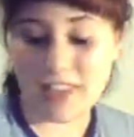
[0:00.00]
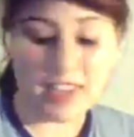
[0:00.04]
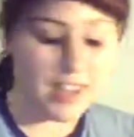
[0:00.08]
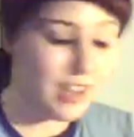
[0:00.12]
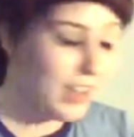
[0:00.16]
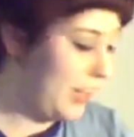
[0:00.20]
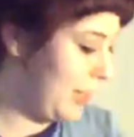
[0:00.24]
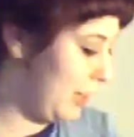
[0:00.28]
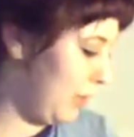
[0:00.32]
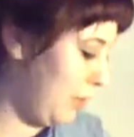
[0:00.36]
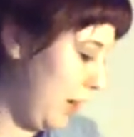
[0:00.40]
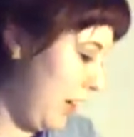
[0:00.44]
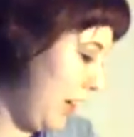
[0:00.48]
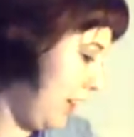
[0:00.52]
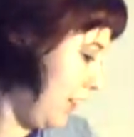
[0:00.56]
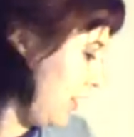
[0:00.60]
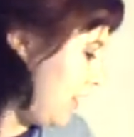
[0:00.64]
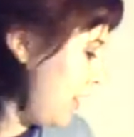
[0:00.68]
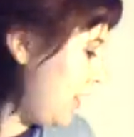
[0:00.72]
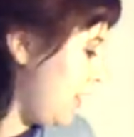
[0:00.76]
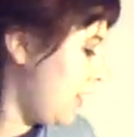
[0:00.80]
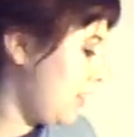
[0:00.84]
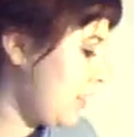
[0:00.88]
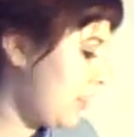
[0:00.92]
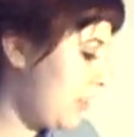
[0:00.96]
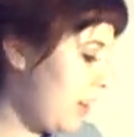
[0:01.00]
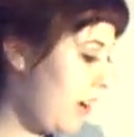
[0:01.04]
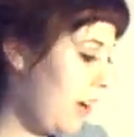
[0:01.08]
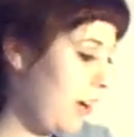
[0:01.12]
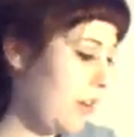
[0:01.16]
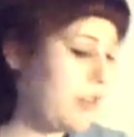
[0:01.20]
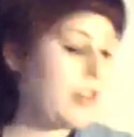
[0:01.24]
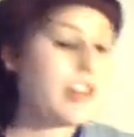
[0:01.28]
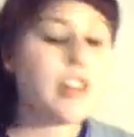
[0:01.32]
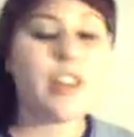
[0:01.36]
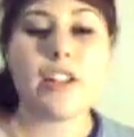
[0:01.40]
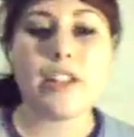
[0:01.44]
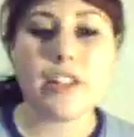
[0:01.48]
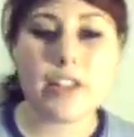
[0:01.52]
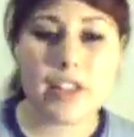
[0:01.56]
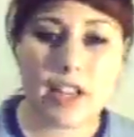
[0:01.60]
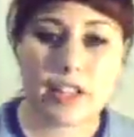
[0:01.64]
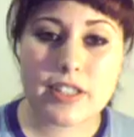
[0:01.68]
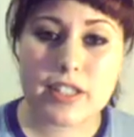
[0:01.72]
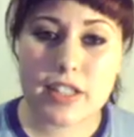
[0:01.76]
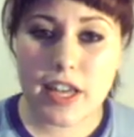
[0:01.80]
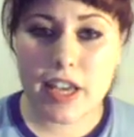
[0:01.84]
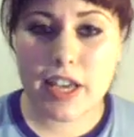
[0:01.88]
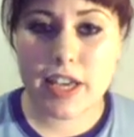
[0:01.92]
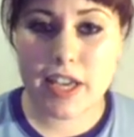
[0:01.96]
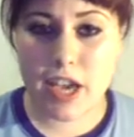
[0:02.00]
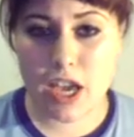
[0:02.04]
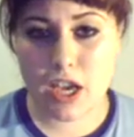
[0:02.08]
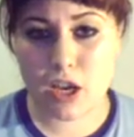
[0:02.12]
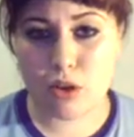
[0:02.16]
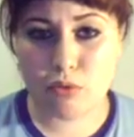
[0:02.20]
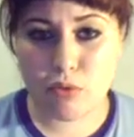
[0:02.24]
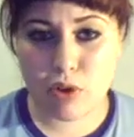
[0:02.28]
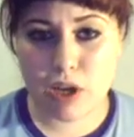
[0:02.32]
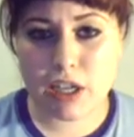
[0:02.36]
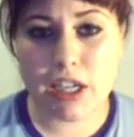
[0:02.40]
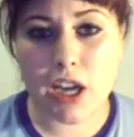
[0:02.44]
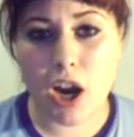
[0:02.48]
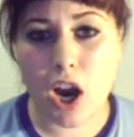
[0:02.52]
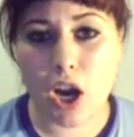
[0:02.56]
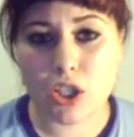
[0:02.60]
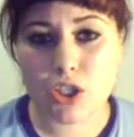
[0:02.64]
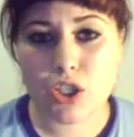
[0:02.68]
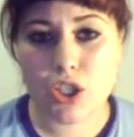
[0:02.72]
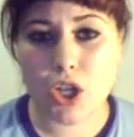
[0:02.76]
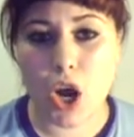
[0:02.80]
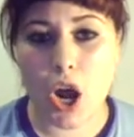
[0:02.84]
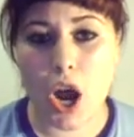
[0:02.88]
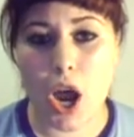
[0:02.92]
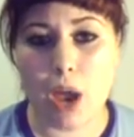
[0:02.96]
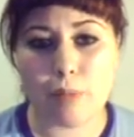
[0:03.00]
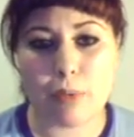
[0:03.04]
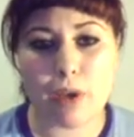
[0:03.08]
Anyway, so Nestlé are getting a really hard time.